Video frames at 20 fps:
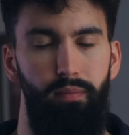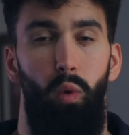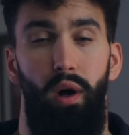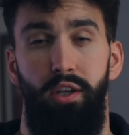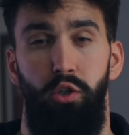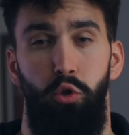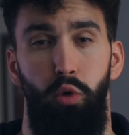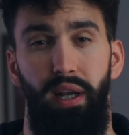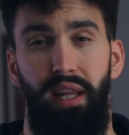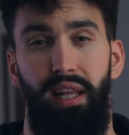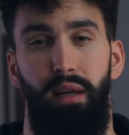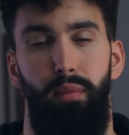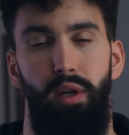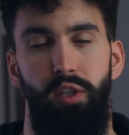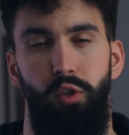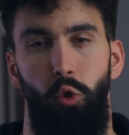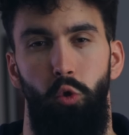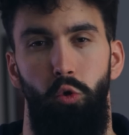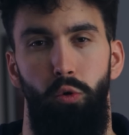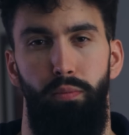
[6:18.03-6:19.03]
While training a
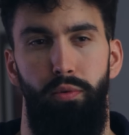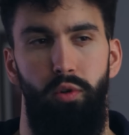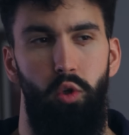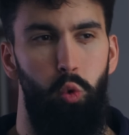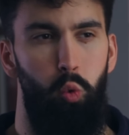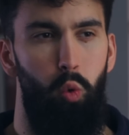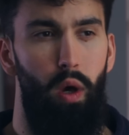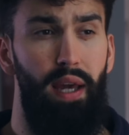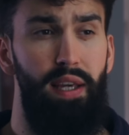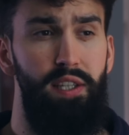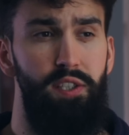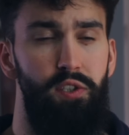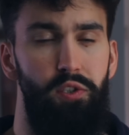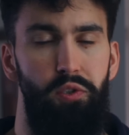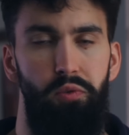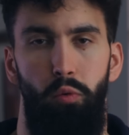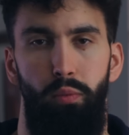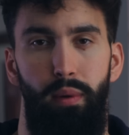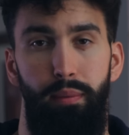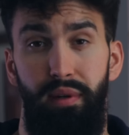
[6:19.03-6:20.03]
muscle group
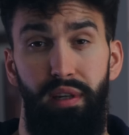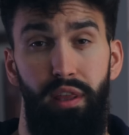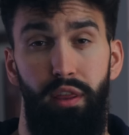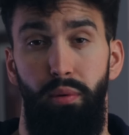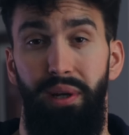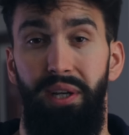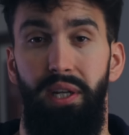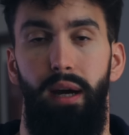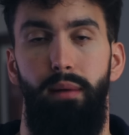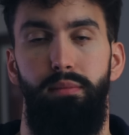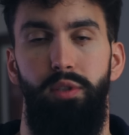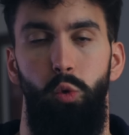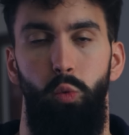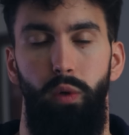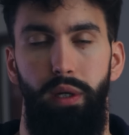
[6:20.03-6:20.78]
twice or maybe three times a